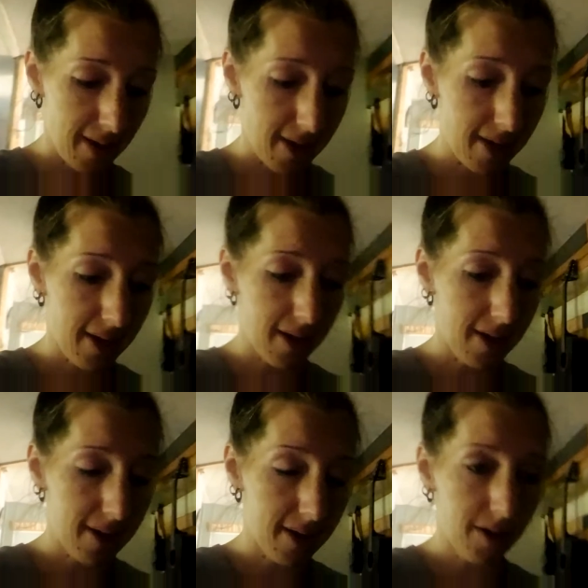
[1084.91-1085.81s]

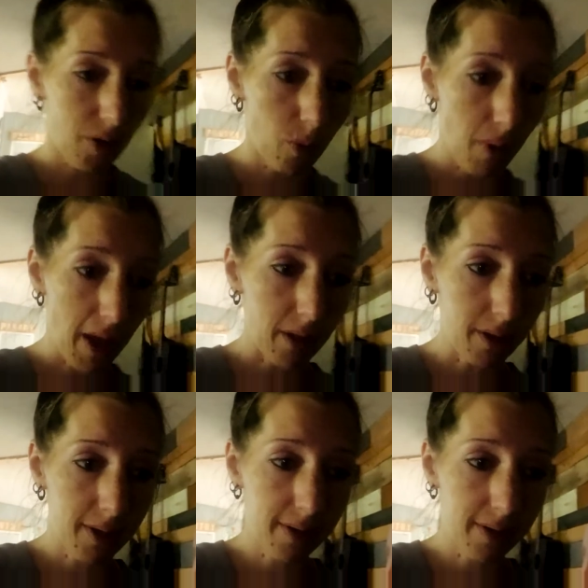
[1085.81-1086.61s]
And well,